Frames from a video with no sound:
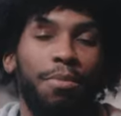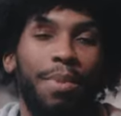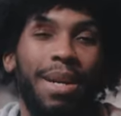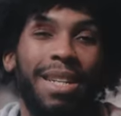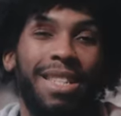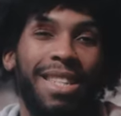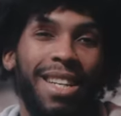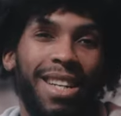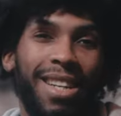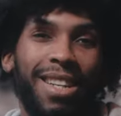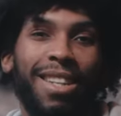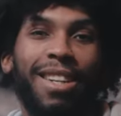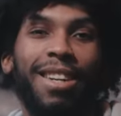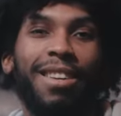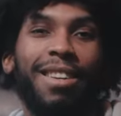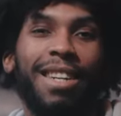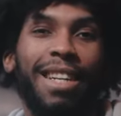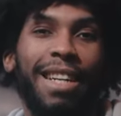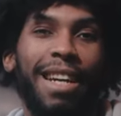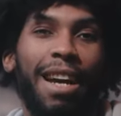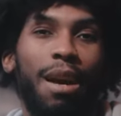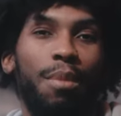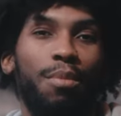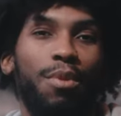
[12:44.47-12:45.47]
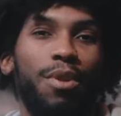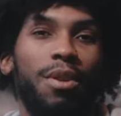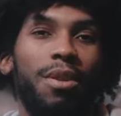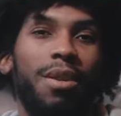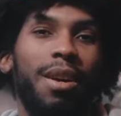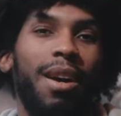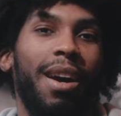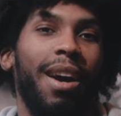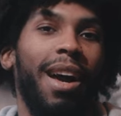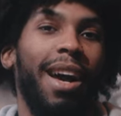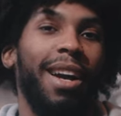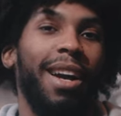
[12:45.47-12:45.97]
to my secondary camera.
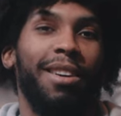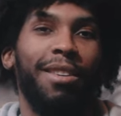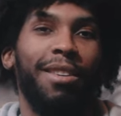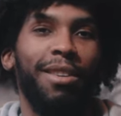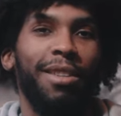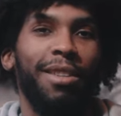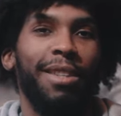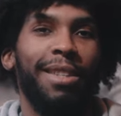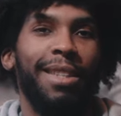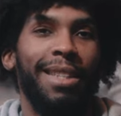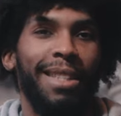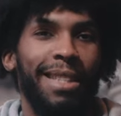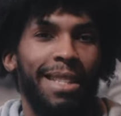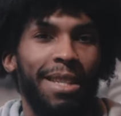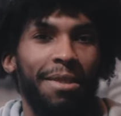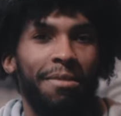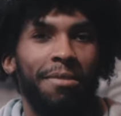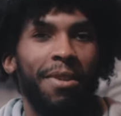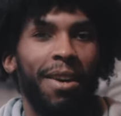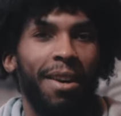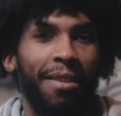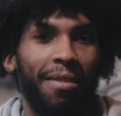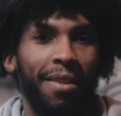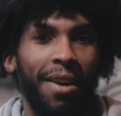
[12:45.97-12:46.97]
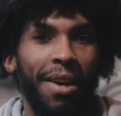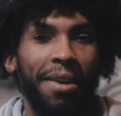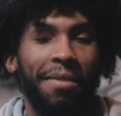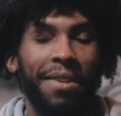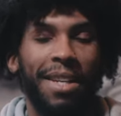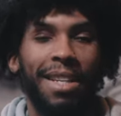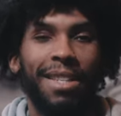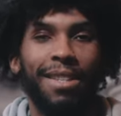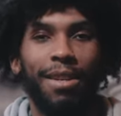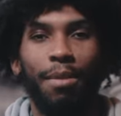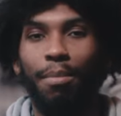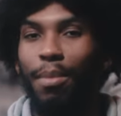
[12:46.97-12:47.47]
I call it the T5i,
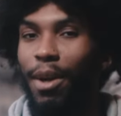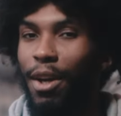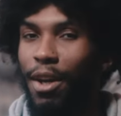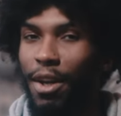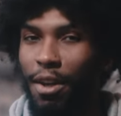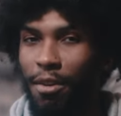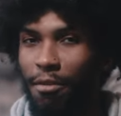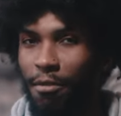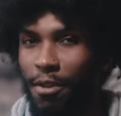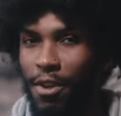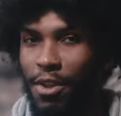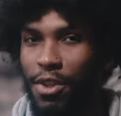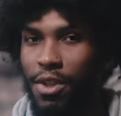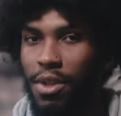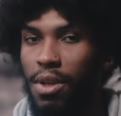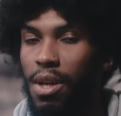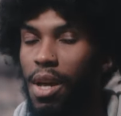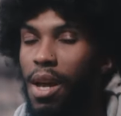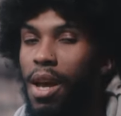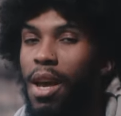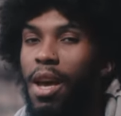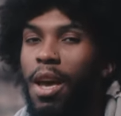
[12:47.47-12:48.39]
that's the American version.